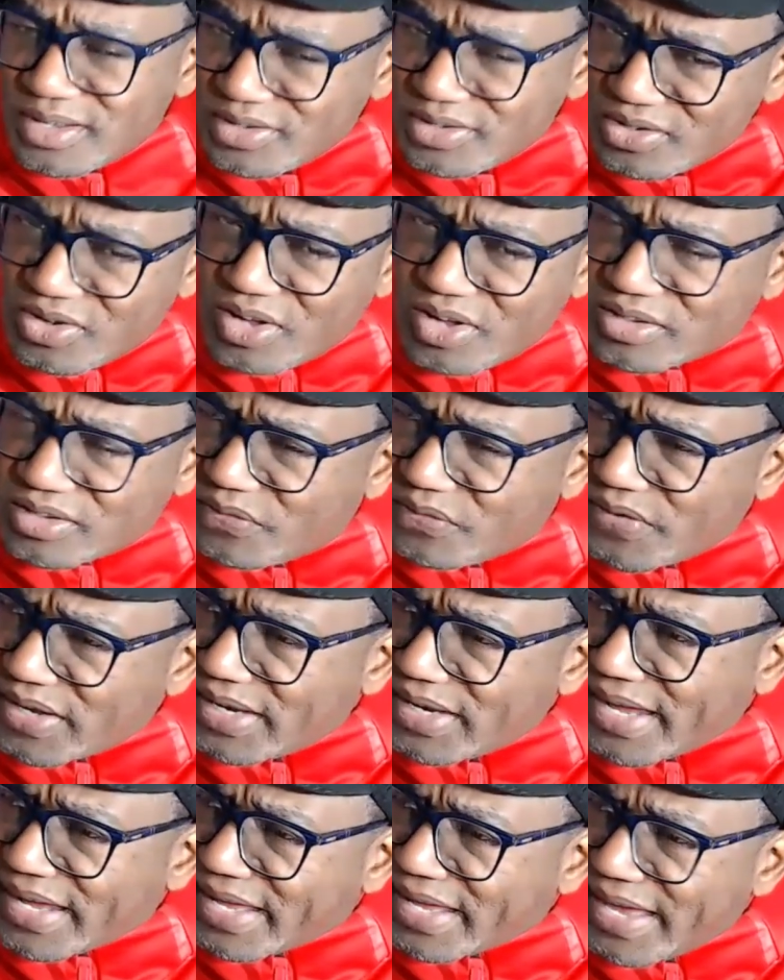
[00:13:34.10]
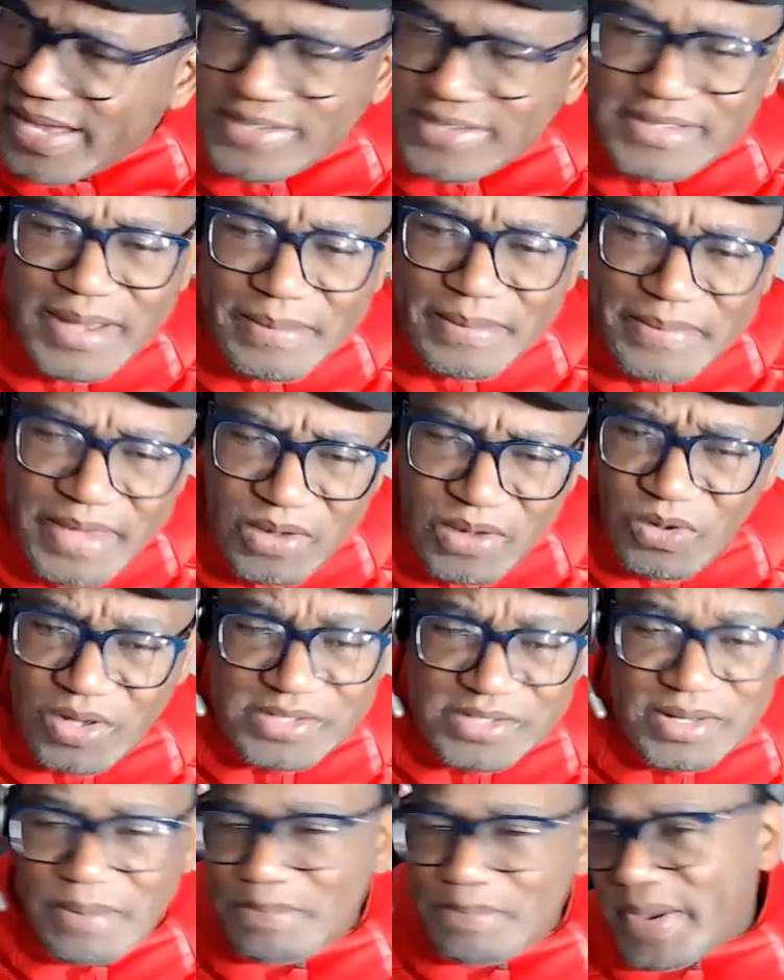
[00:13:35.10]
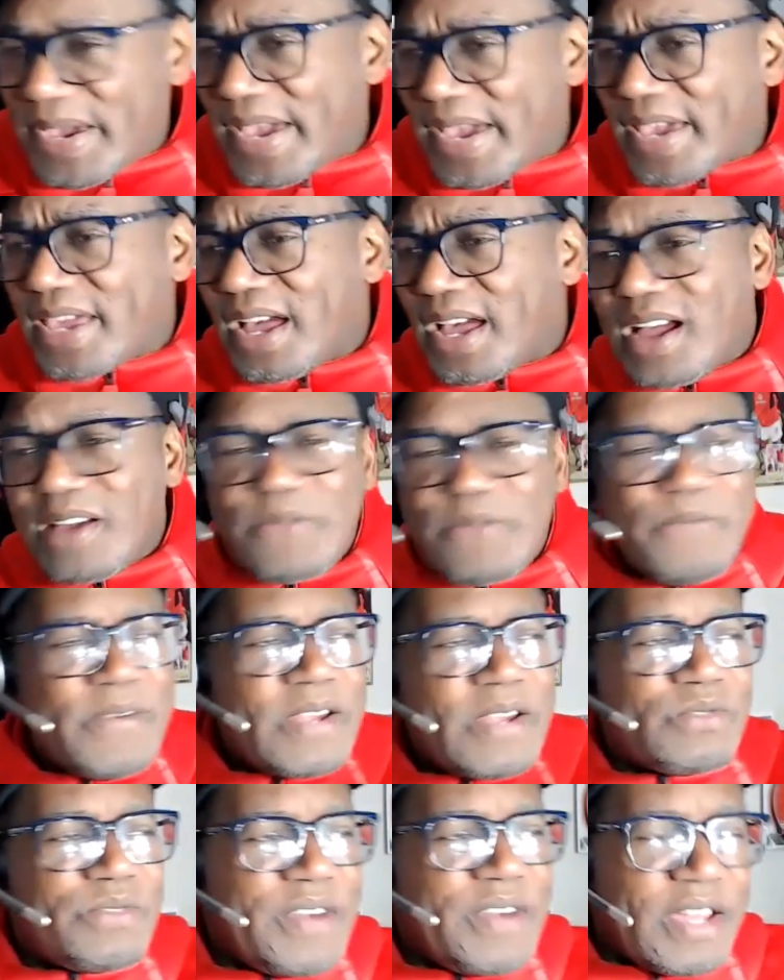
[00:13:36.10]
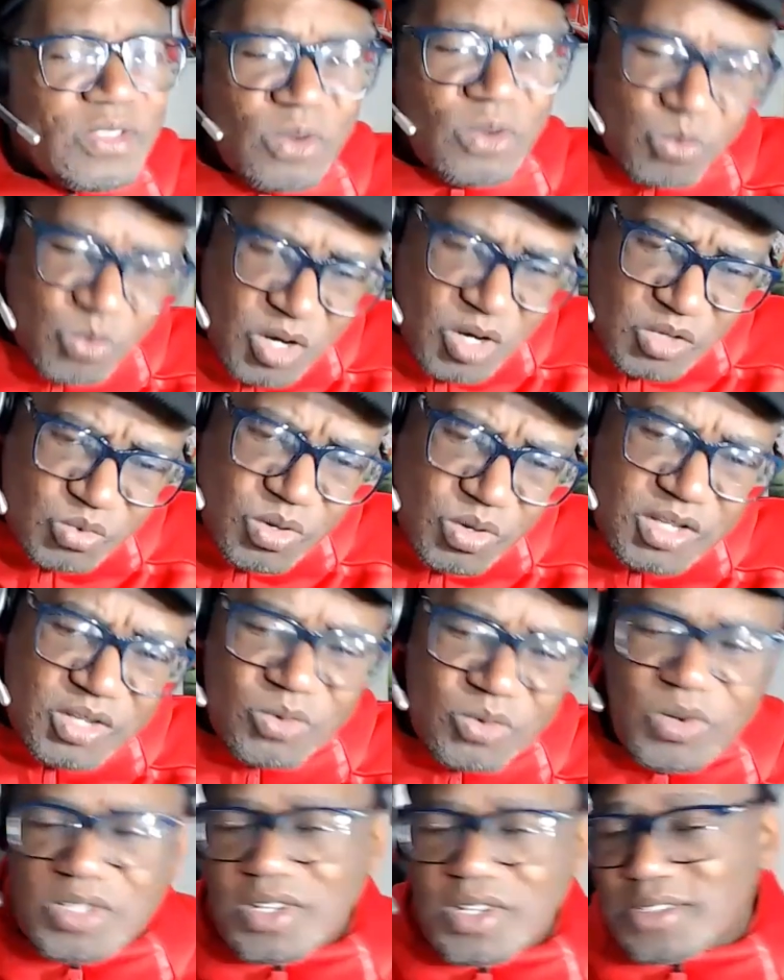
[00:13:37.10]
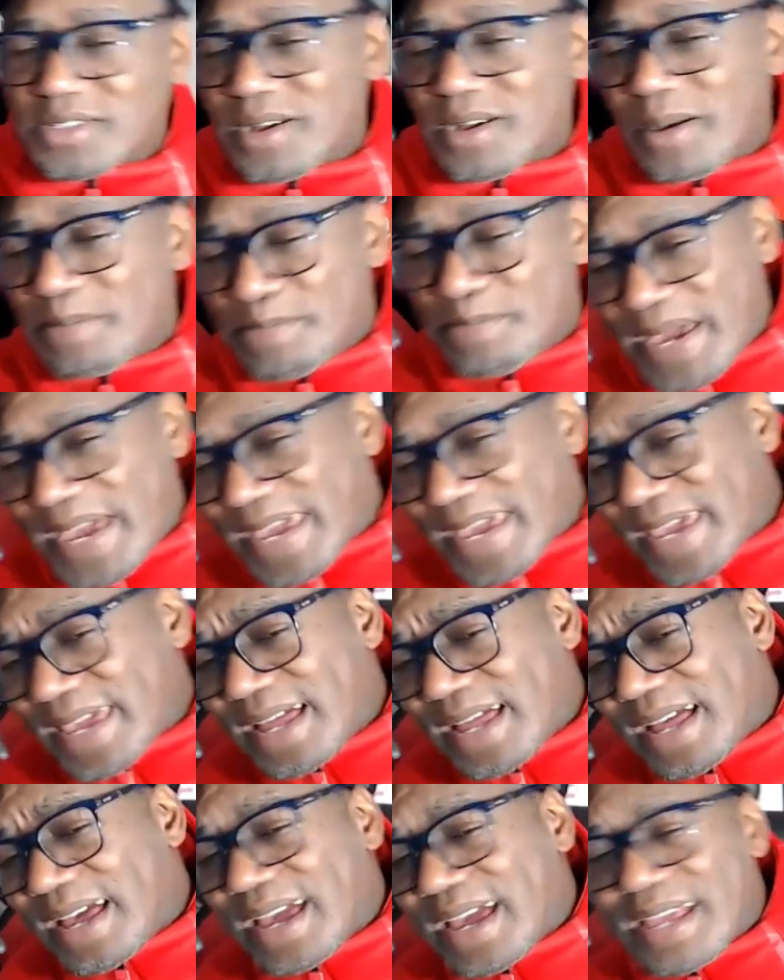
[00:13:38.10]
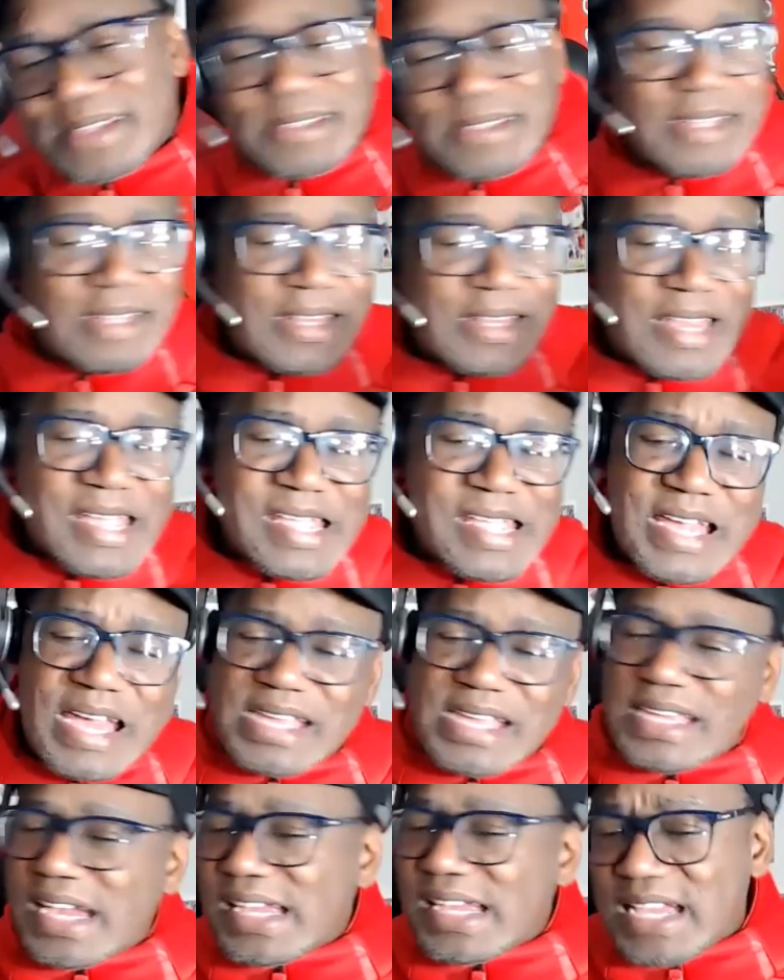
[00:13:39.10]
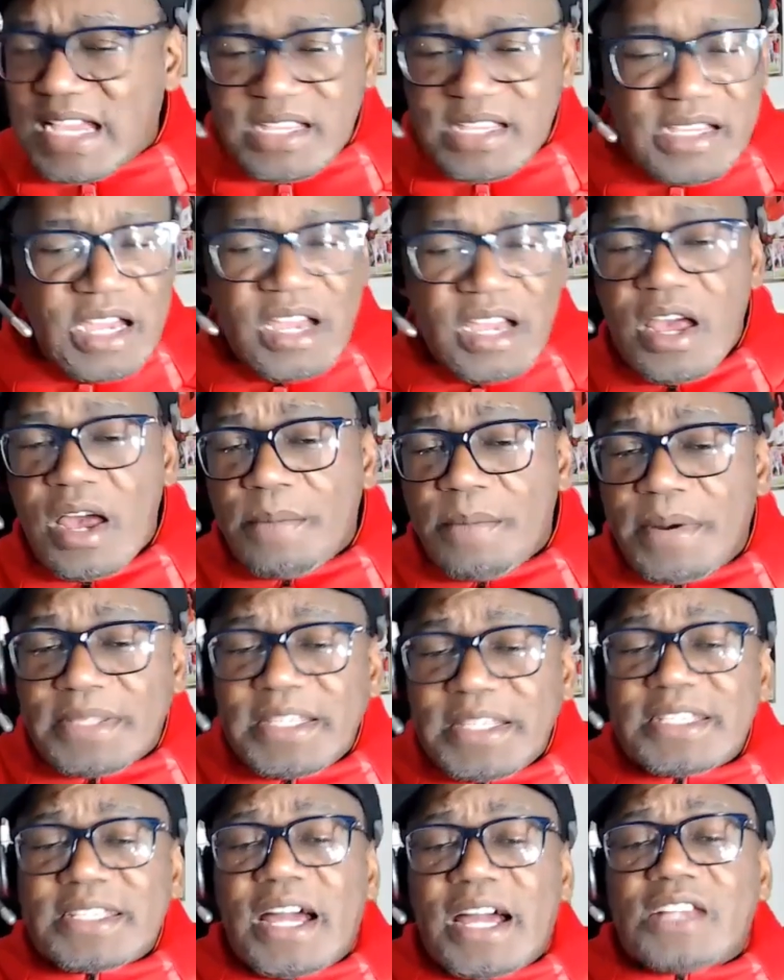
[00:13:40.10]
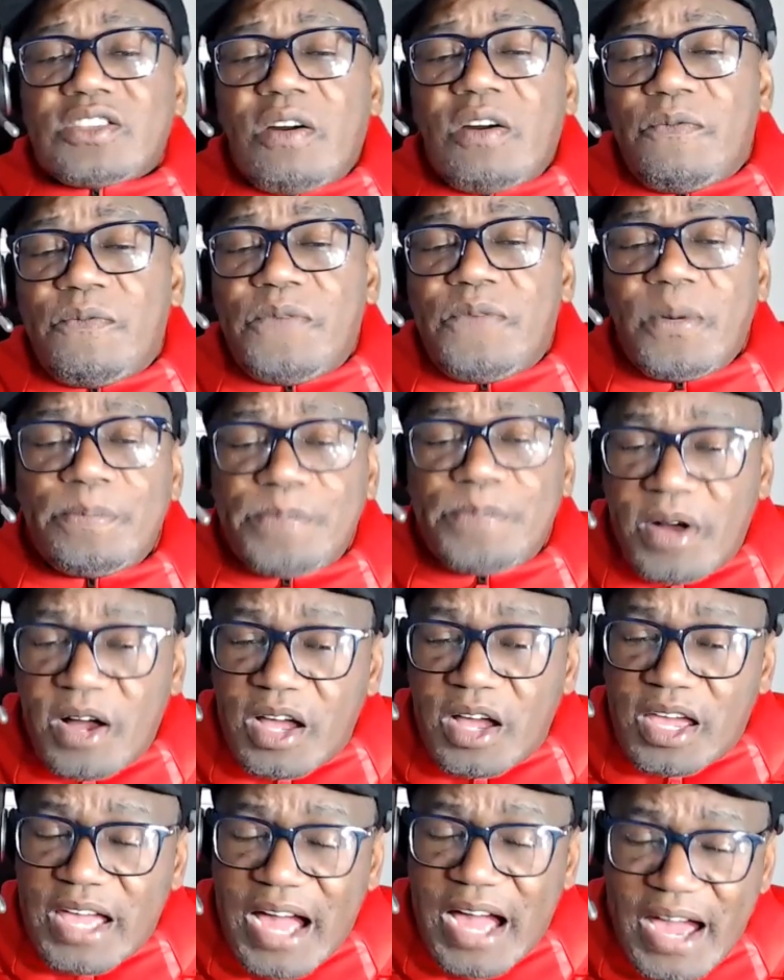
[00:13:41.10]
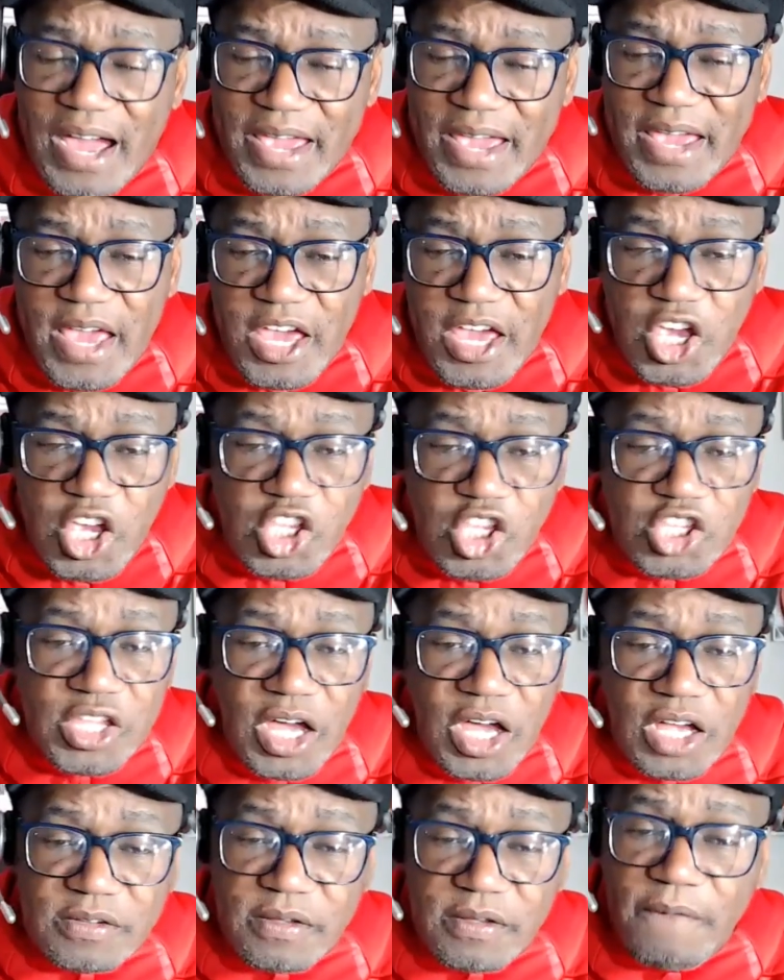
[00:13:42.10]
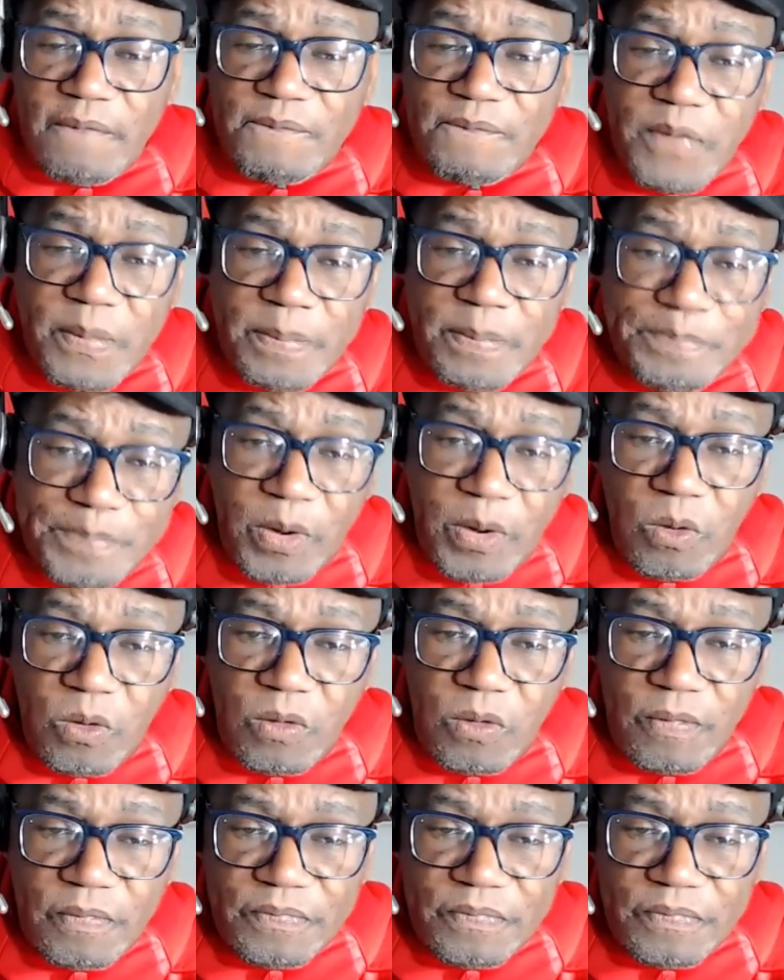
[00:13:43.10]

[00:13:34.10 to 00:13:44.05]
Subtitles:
you got to think like he was a banker, friends with Edward Woodward, who was also a banker, and but this guy's a football guy. He does football.